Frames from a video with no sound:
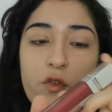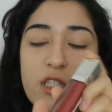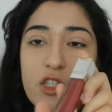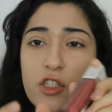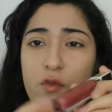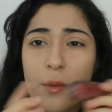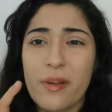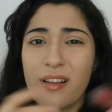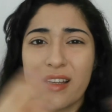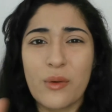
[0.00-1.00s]
Physicians
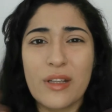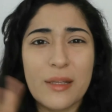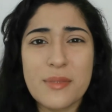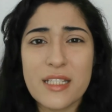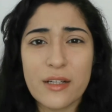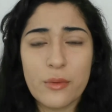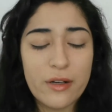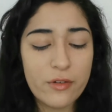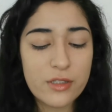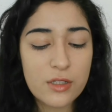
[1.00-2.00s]
Formula Liquid Lipstick,
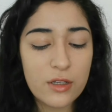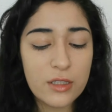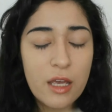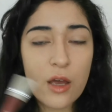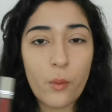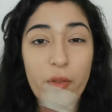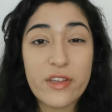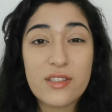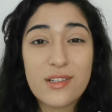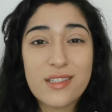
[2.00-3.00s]
whatever it's called, what
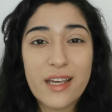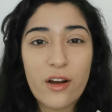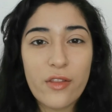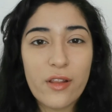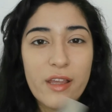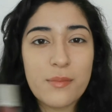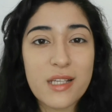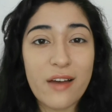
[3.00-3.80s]
this looks like on the lips.